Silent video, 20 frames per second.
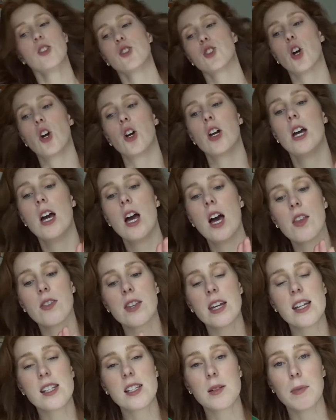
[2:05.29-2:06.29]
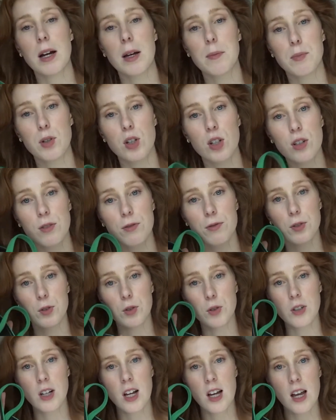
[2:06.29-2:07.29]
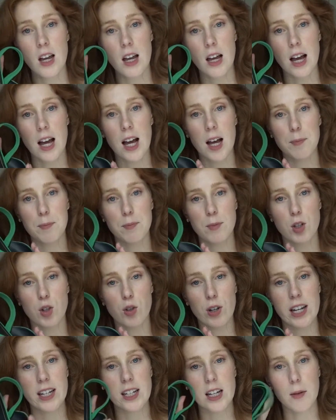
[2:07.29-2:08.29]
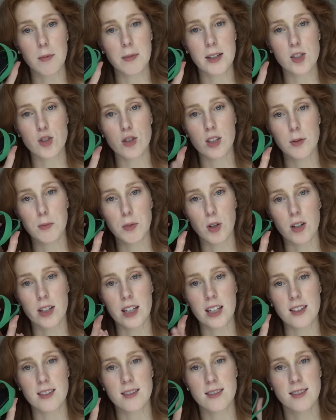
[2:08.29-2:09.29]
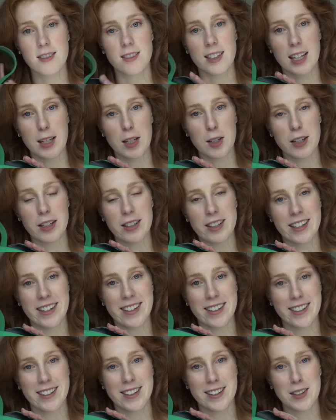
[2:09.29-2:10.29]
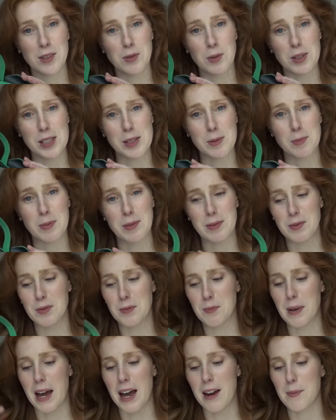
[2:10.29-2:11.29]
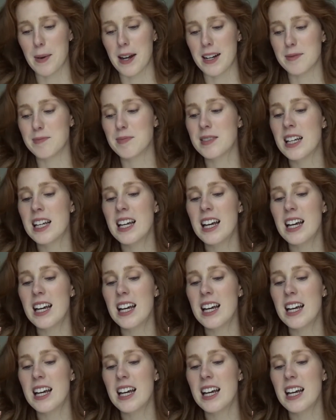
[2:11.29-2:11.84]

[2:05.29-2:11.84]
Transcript: So these are my beautiful um, green. I'm literally blocking the, the what's bad about it.